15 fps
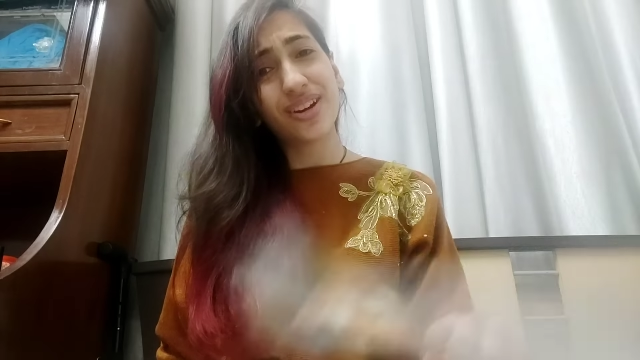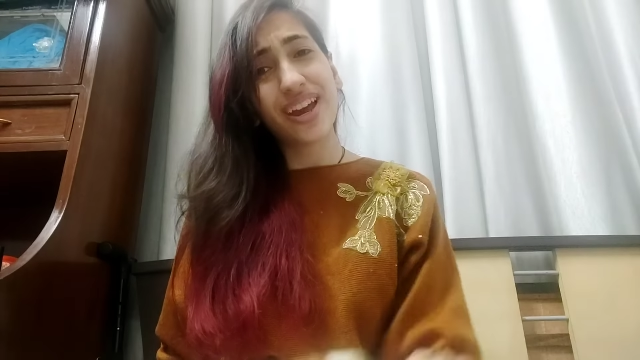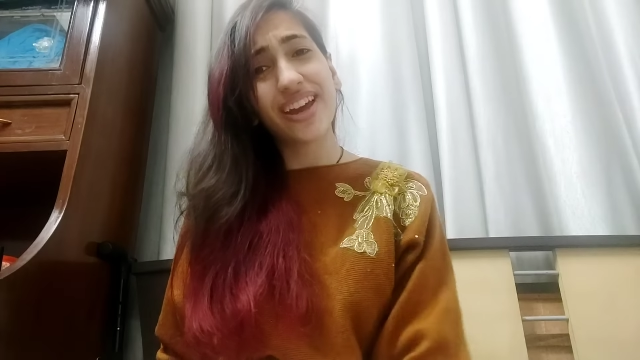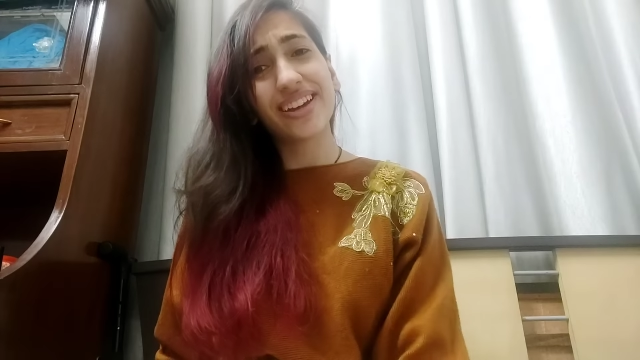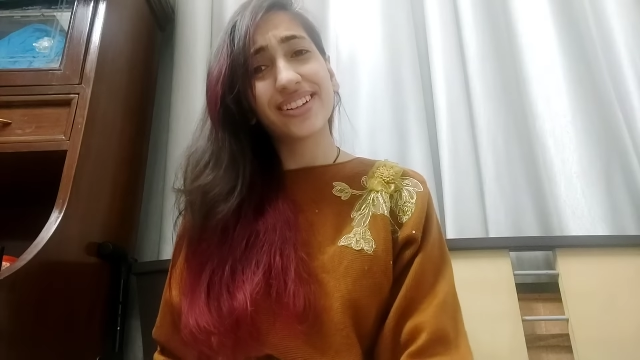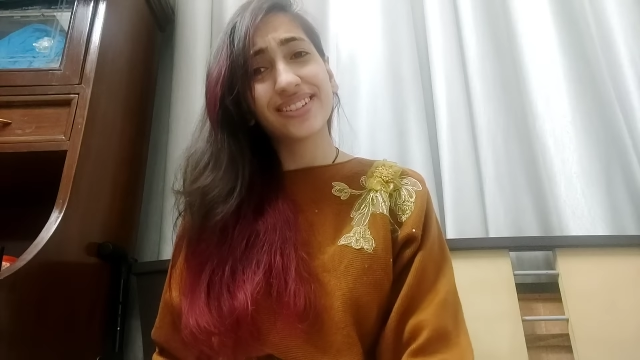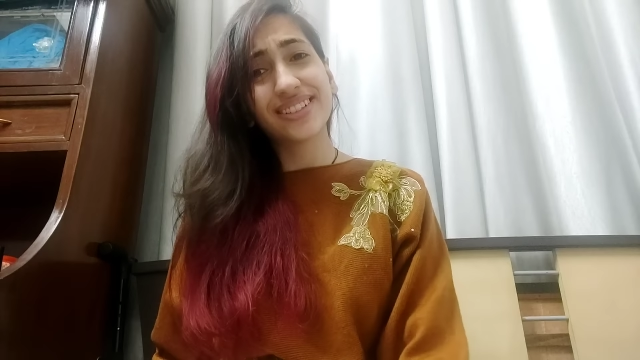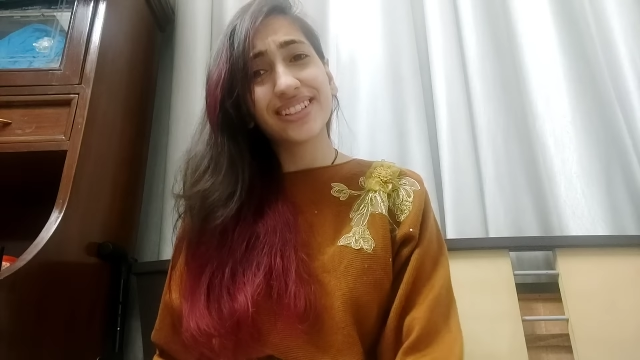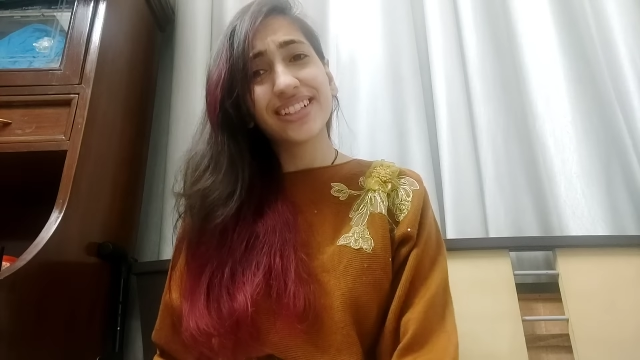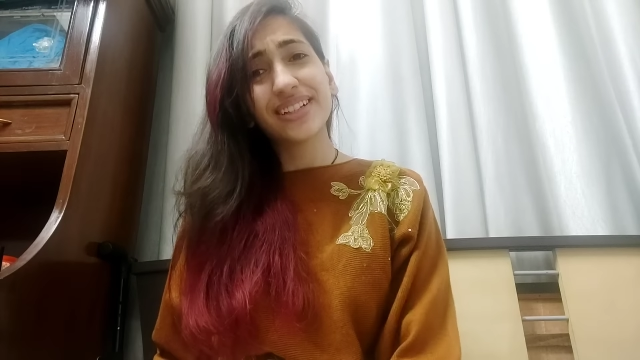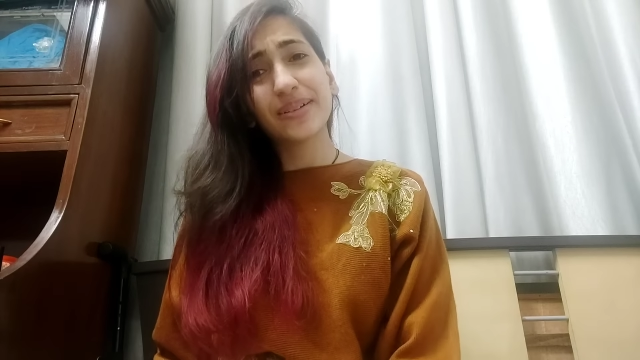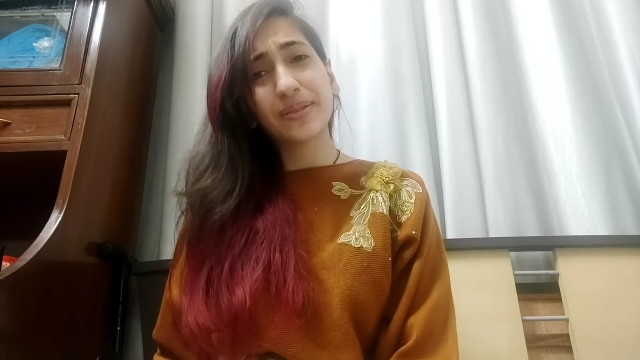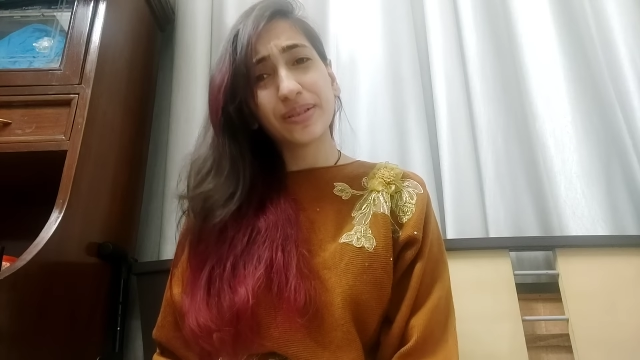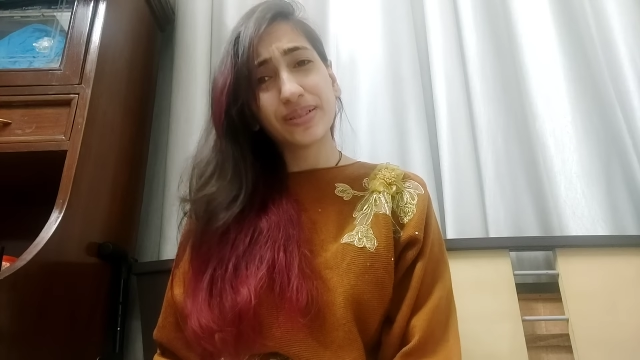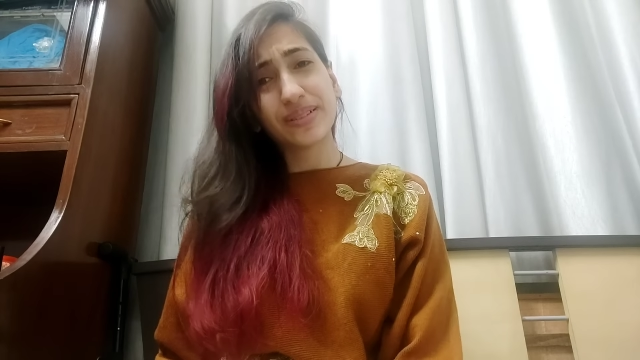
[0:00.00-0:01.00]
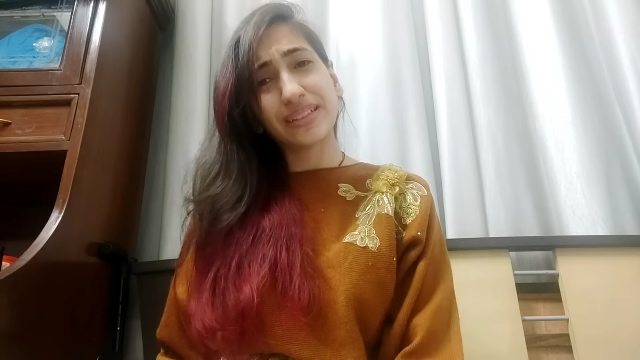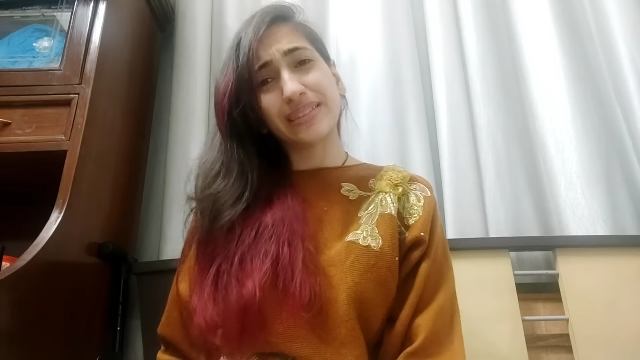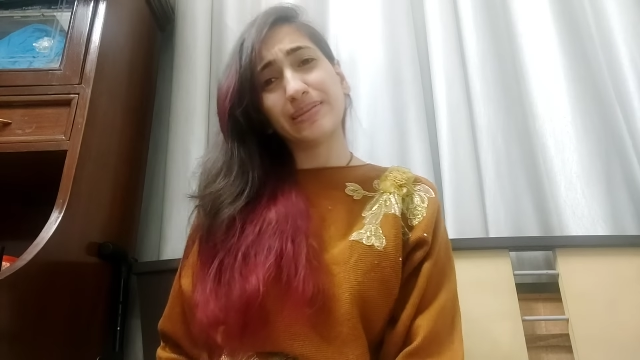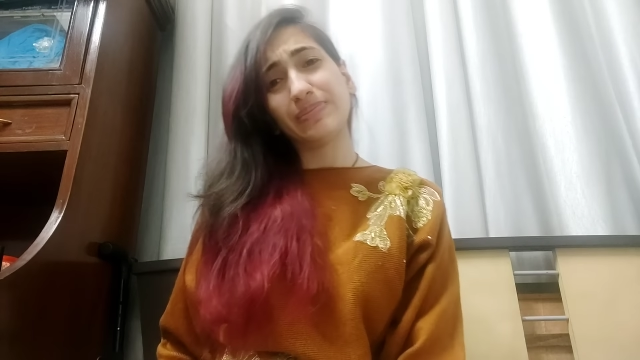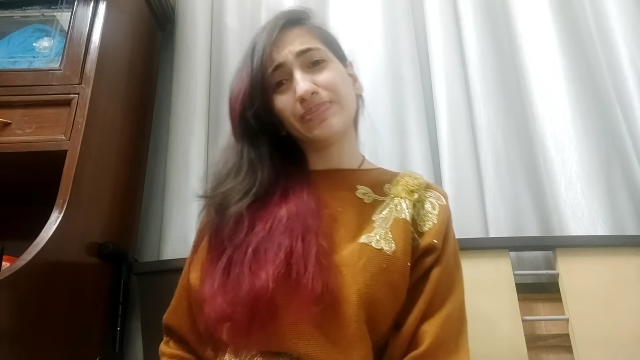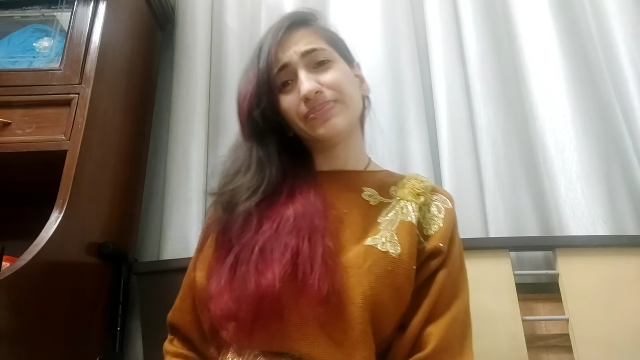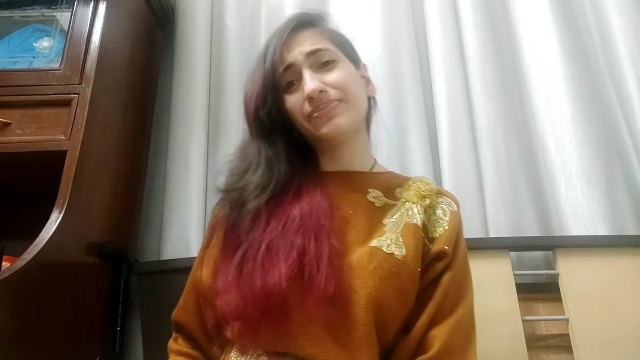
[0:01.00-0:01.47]
like,
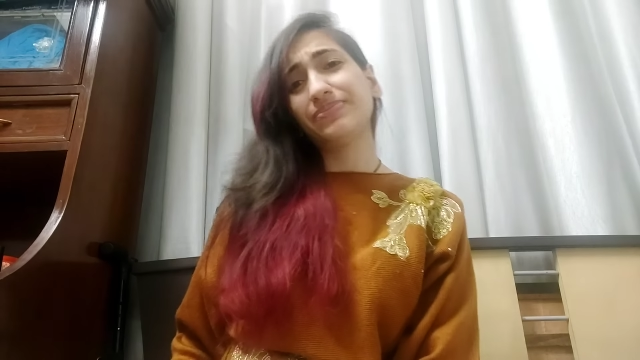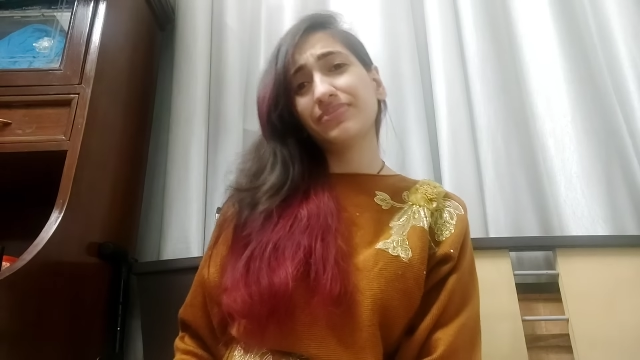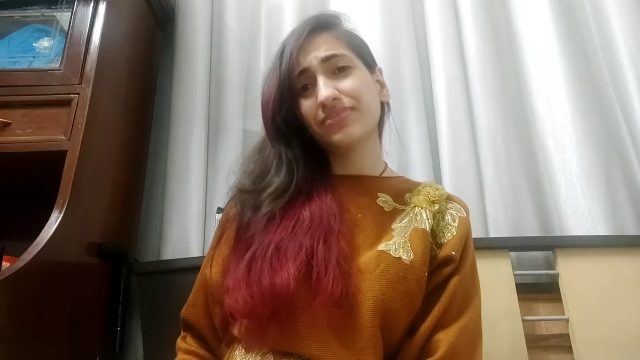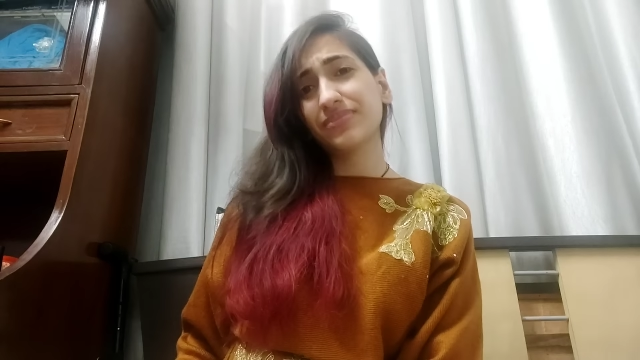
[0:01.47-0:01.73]
um,